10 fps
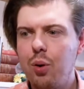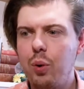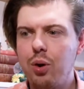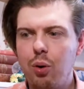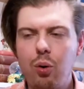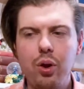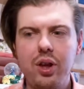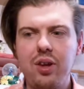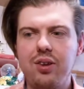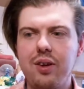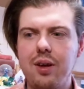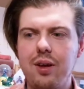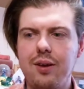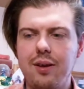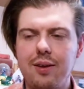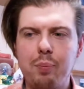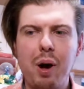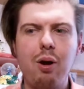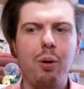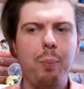with all these
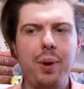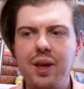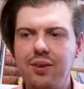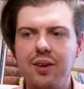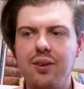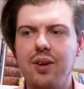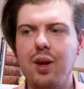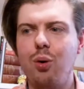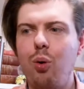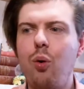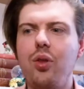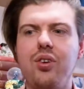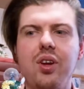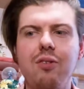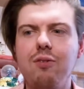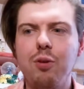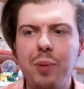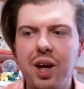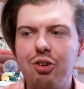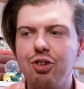disparate pieces and all this
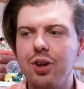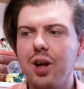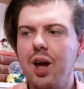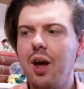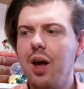information